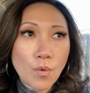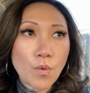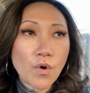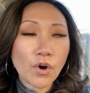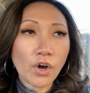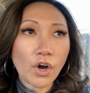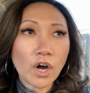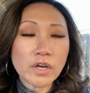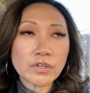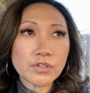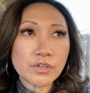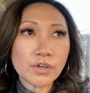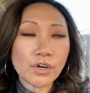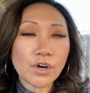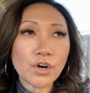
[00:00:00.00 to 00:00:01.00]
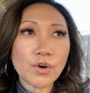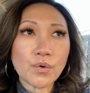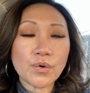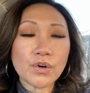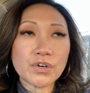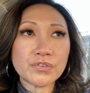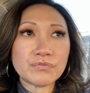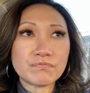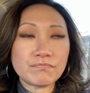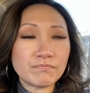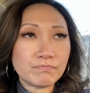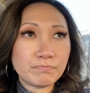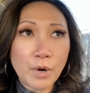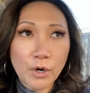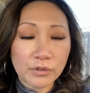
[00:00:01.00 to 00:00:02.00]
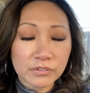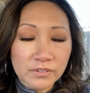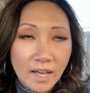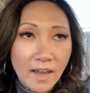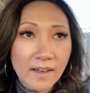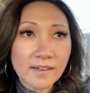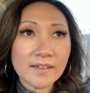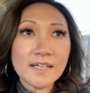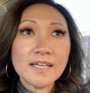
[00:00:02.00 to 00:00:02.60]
or a year or birthday,